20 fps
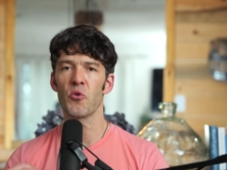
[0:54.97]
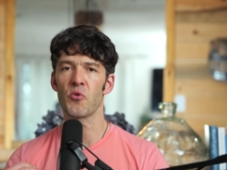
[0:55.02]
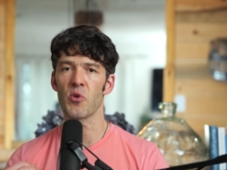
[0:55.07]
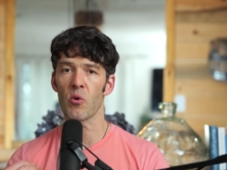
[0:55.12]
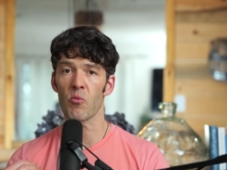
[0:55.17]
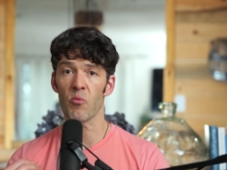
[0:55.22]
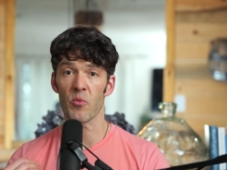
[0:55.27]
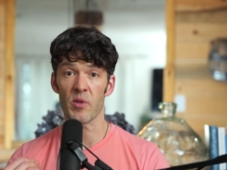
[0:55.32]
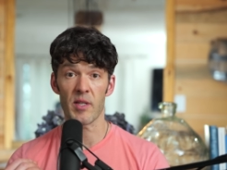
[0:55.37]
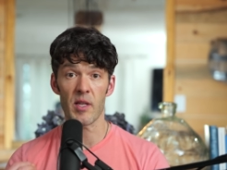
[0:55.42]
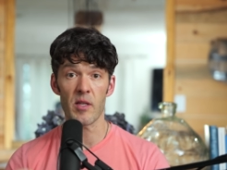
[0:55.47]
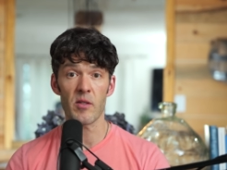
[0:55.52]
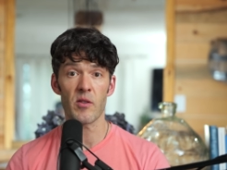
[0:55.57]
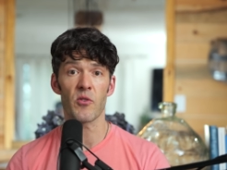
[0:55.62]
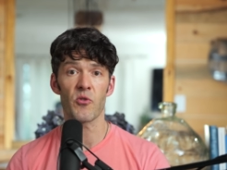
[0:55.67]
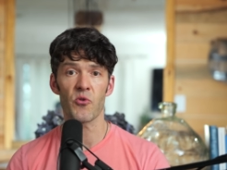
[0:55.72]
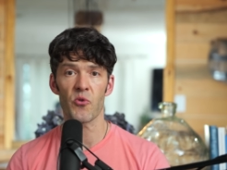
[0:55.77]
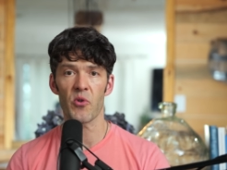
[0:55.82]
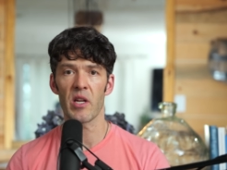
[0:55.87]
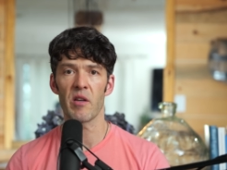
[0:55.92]
who don't
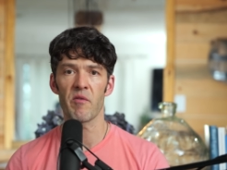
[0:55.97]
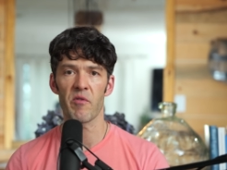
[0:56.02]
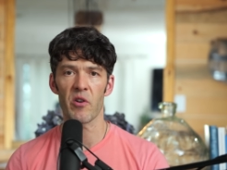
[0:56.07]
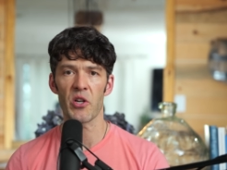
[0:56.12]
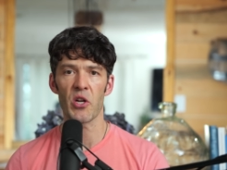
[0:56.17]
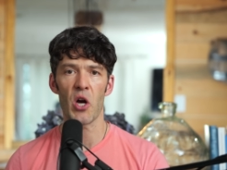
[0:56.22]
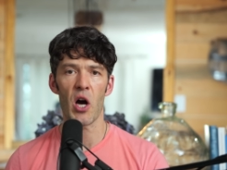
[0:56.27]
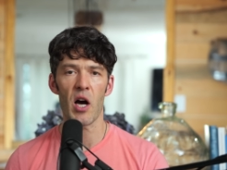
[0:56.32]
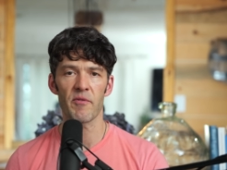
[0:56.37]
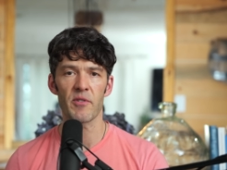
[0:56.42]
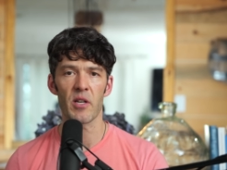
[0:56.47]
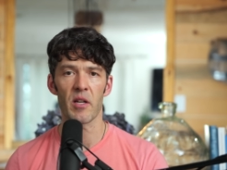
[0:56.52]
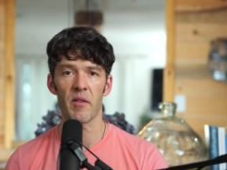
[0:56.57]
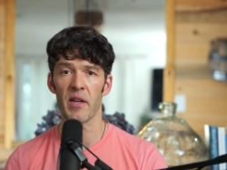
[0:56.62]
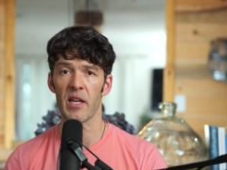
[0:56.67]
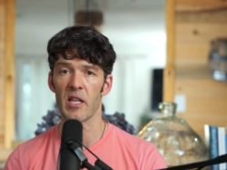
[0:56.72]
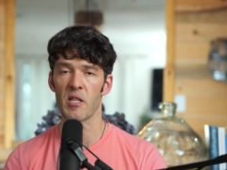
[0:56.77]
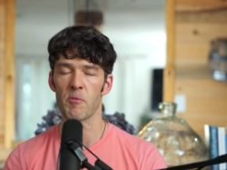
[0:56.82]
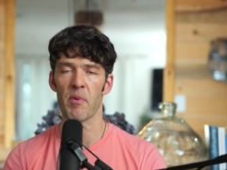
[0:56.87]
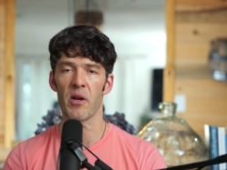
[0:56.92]
resistance train very often, I
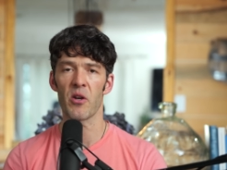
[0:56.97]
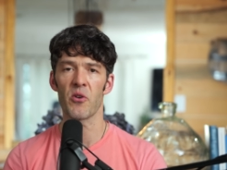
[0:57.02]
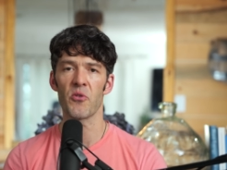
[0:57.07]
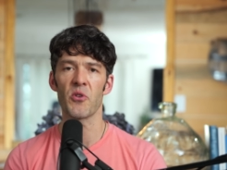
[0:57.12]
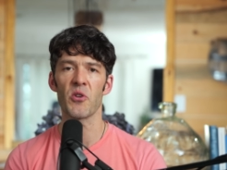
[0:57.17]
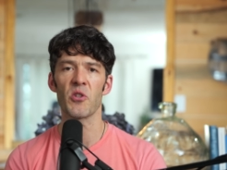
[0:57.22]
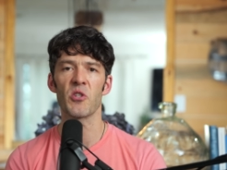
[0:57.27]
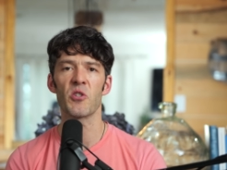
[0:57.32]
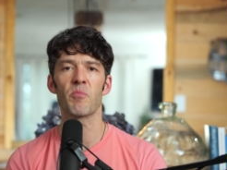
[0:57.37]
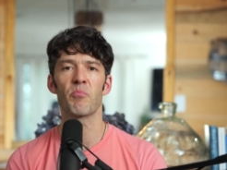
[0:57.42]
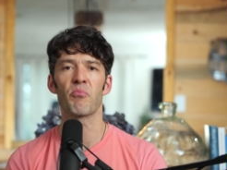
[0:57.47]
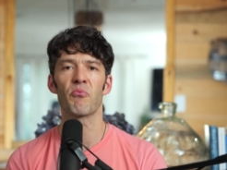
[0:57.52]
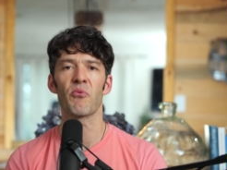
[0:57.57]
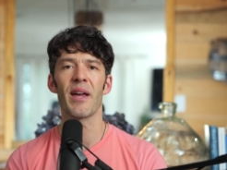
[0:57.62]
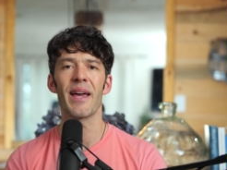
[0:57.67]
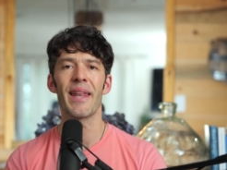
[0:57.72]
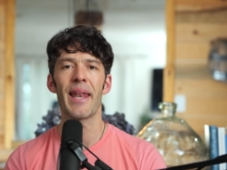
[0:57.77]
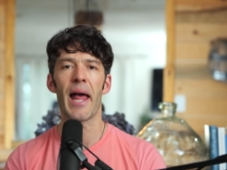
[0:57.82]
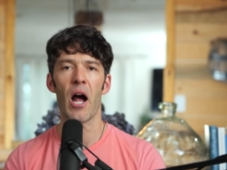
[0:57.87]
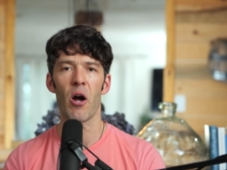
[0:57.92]
think it's better to
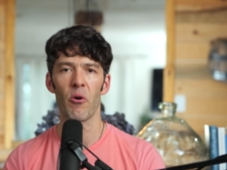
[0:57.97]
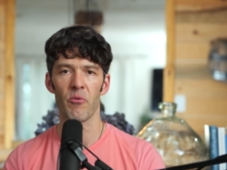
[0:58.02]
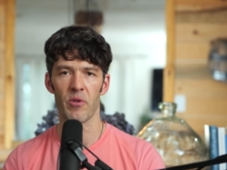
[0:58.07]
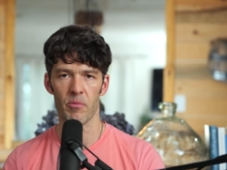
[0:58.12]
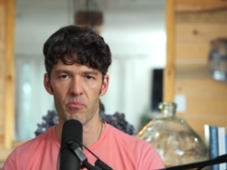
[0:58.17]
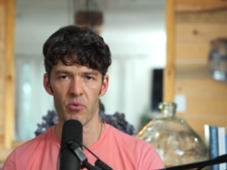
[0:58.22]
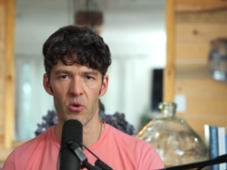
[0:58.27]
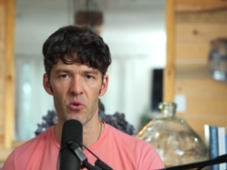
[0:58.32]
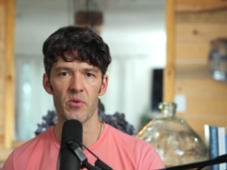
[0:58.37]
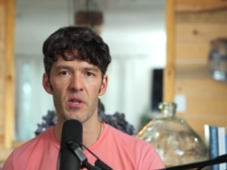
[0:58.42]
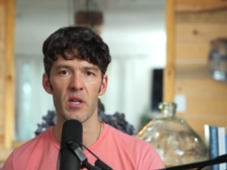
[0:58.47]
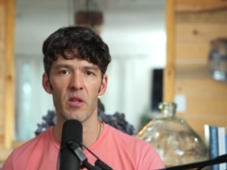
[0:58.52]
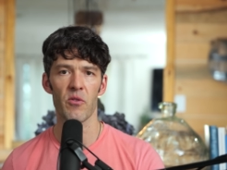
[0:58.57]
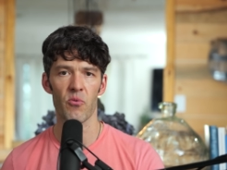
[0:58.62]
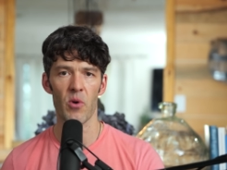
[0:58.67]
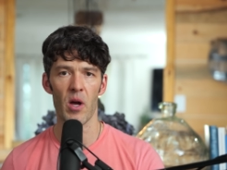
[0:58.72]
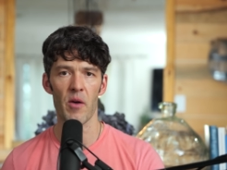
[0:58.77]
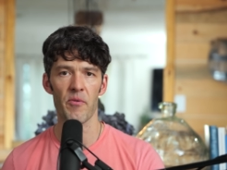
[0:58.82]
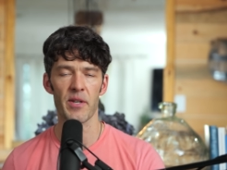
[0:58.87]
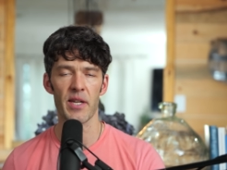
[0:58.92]
spread out their protein
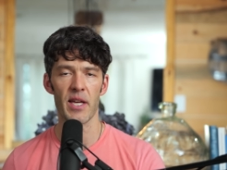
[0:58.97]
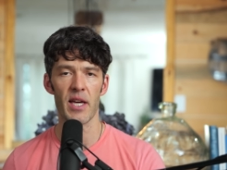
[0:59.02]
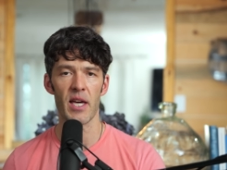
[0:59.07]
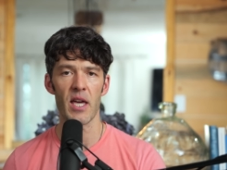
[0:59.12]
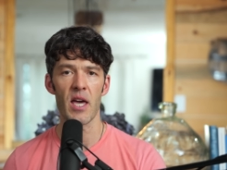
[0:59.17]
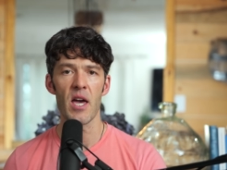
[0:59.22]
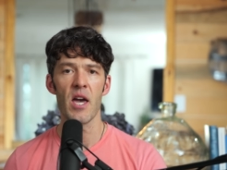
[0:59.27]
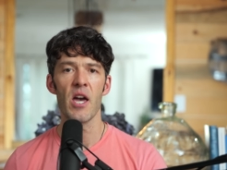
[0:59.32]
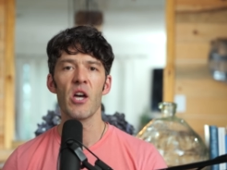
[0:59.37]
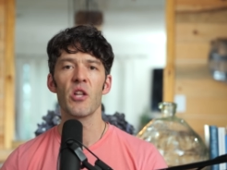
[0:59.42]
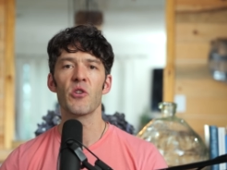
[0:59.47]
throughout the day